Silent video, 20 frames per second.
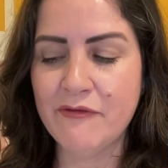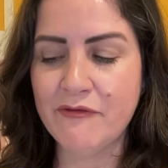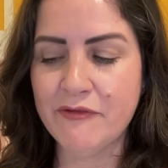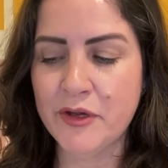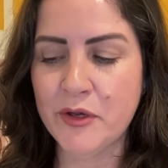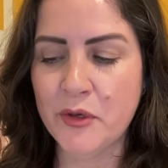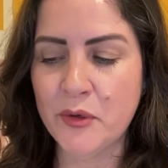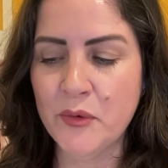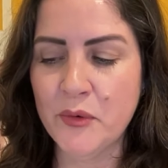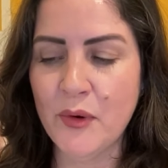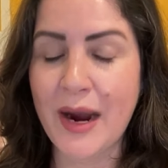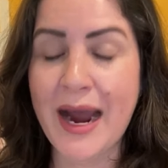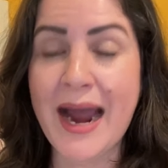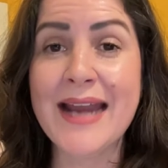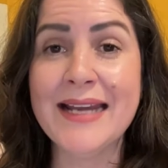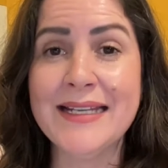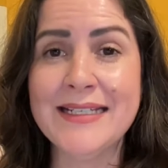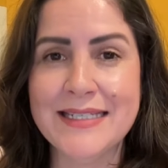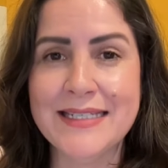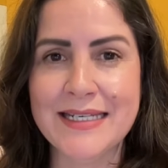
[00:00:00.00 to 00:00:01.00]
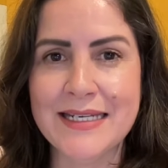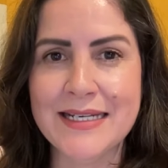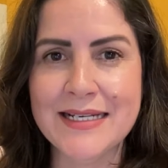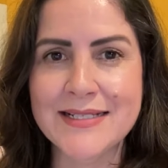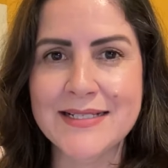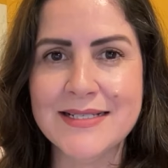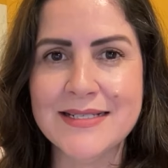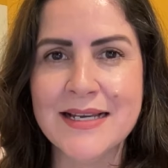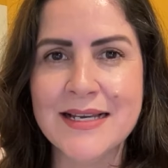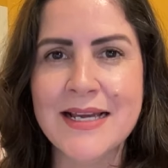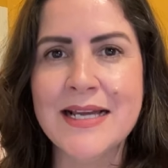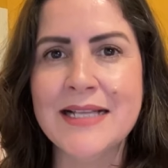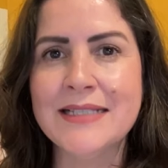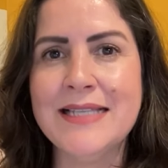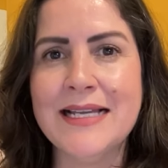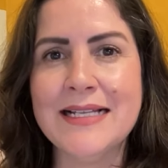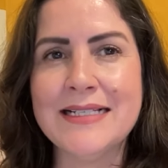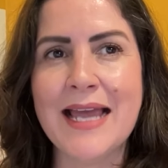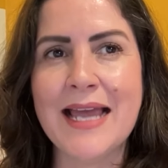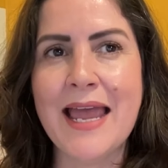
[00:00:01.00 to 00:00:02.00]
you ideas
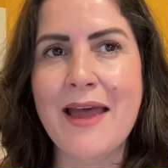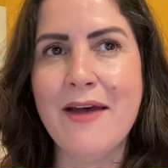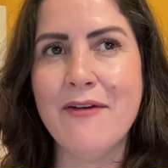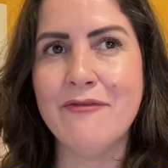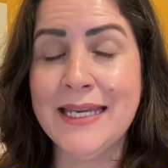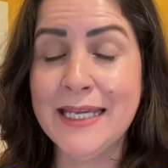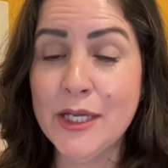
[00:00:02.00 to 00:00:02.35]
that have